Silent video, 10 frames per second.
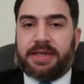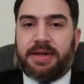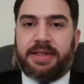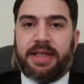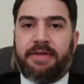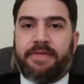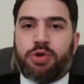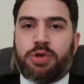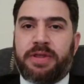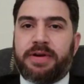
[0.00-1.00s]
Syrian
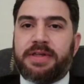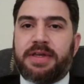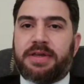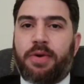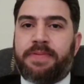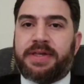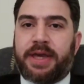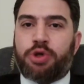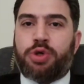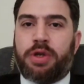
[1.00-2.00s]
television. There is this
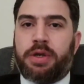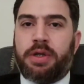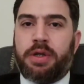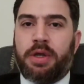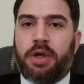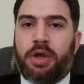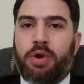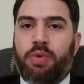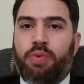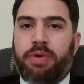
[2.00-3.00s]
obsession
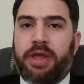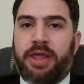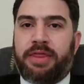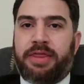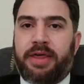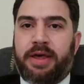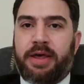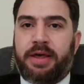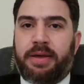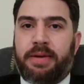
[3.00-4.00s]
with
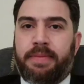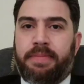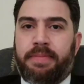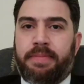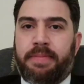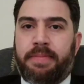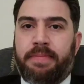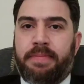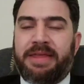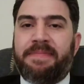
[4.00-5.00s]
the
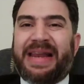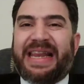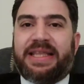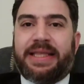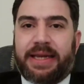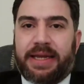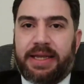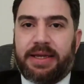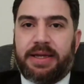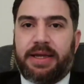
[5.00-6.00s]

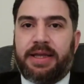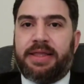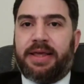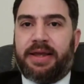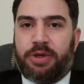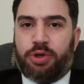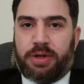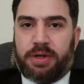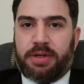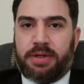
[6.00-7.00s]
military in the
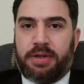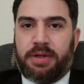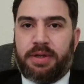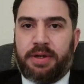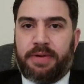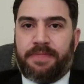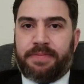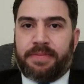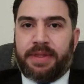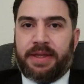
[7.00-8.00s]
region.
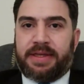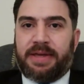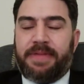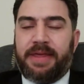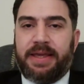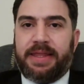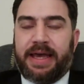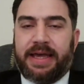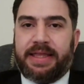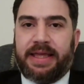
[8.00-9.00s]
Something
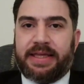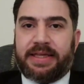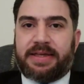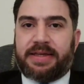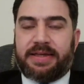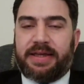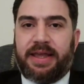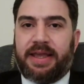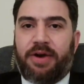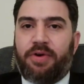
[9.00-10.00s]
that's
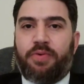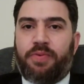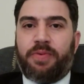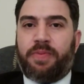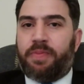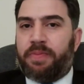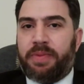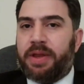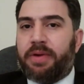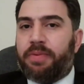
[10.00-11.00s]
like,
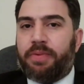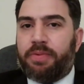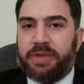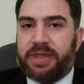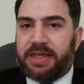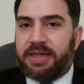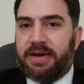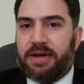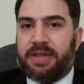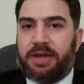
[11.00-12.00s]
with
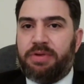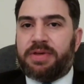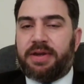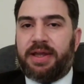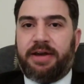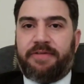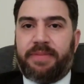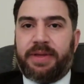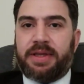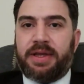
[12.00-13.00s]
the new Syrian
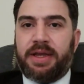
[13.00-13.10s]
government,